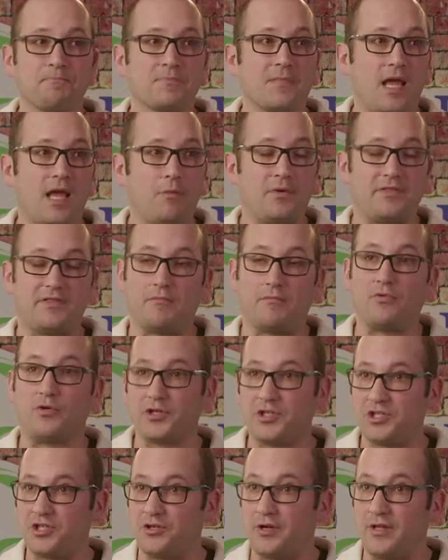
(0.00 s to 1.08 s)
and with the
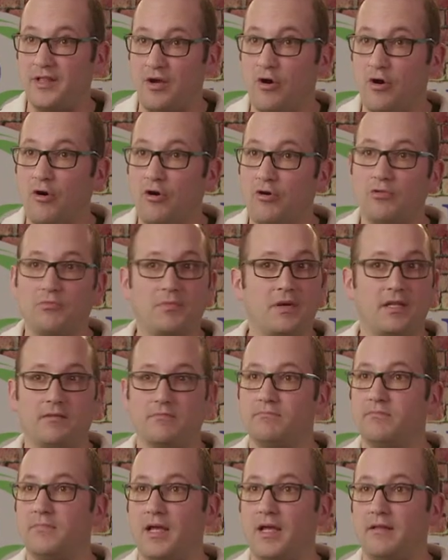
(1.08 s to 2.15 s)
moisture in the home and,
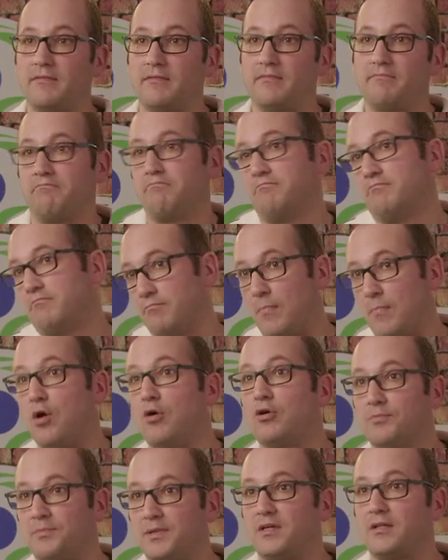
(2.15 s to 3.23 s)
and
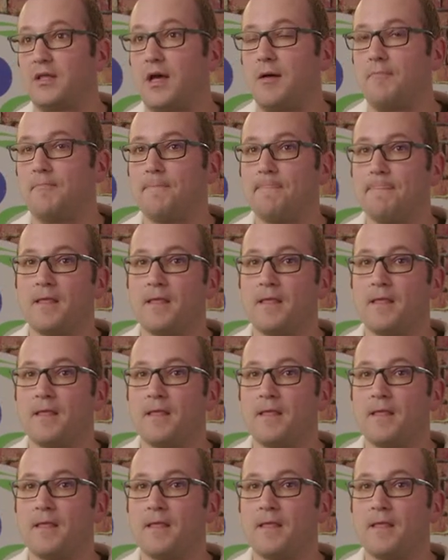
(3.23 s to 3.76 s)
mold buildup,